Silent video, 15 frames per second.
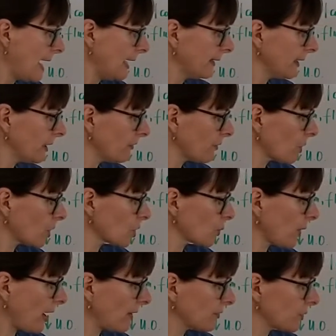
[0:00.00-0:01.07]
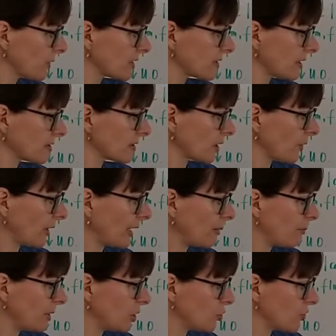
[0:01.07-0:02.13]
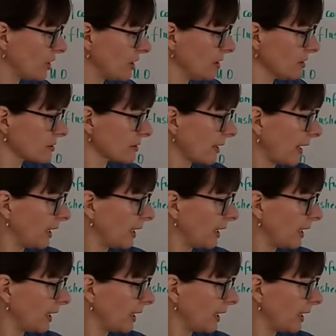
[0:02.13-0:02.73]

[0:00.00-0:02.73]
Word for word: And then of course we have to assess their ABGs,